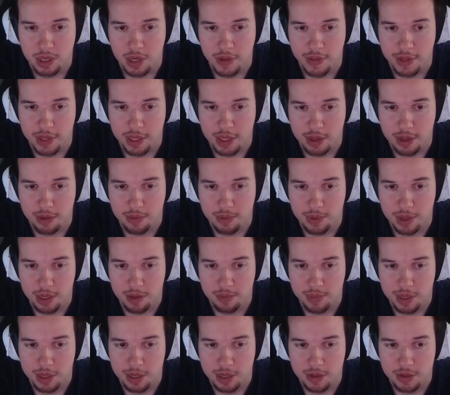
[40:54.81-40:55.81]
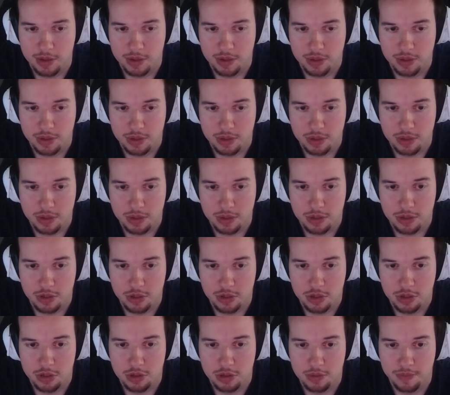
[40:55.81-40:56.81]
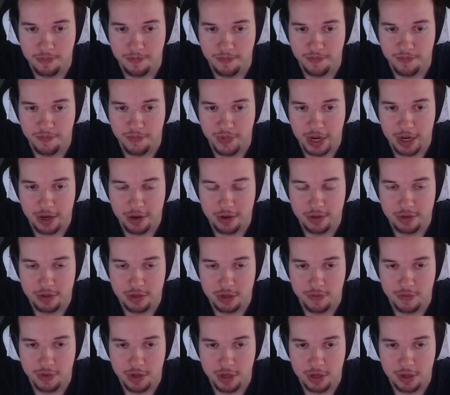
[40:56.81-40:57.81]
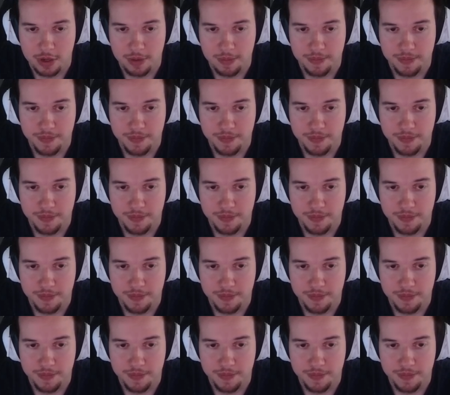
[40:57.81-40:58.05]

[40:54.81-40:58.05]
I think he might have been in Sparrow Servant.